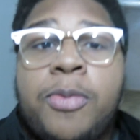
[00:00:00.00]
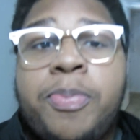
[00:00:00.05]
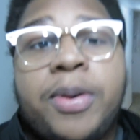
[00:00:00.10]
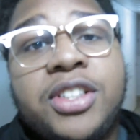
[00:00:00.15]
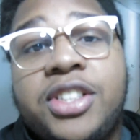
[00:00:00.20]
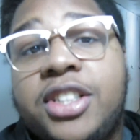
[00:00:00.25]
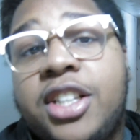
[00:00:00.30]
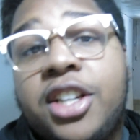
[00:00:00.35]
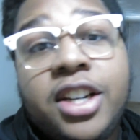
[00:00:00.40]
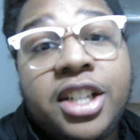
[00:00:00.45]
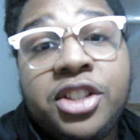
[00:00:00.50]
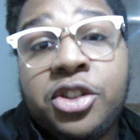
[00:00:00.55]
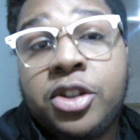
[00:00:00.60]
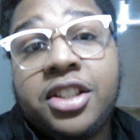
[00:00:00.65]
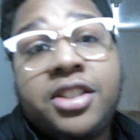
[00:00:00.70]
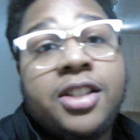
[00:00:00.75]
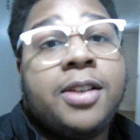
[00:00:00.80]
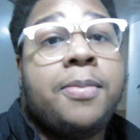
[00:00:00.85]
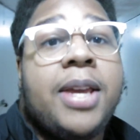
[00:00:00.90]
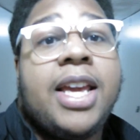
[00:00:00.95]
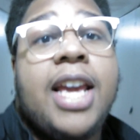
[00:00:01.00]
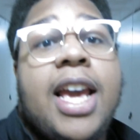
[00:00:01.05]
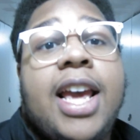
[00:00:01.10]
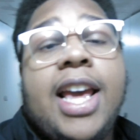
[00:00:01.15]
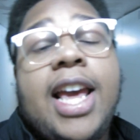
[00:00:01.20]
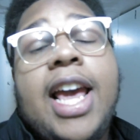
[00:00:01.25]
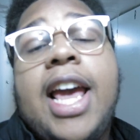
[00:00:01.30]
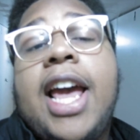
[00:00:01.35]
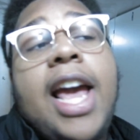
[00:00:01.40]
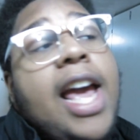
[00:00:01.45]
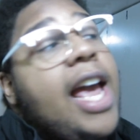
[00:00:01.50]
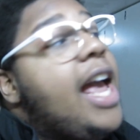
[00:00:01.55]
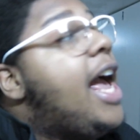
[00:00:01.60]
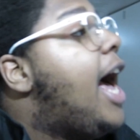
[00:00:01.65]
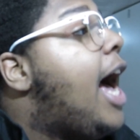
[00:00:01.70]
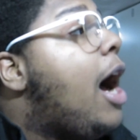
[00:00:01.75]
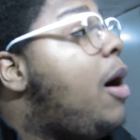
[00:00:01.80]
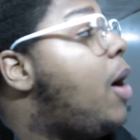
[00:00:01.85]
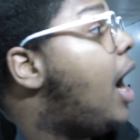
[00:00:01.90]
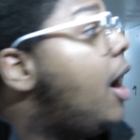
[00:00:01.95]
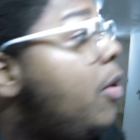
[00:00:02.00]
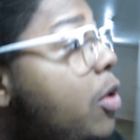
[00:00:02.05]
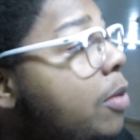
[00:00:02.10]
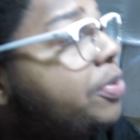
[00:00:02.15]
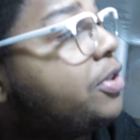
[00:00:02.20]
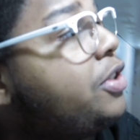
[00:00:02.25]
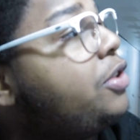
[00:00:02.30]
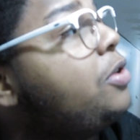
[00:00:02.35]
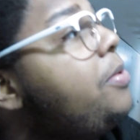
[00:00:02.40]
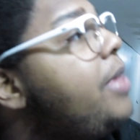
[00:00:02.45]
person, they're interested in me, I will pursue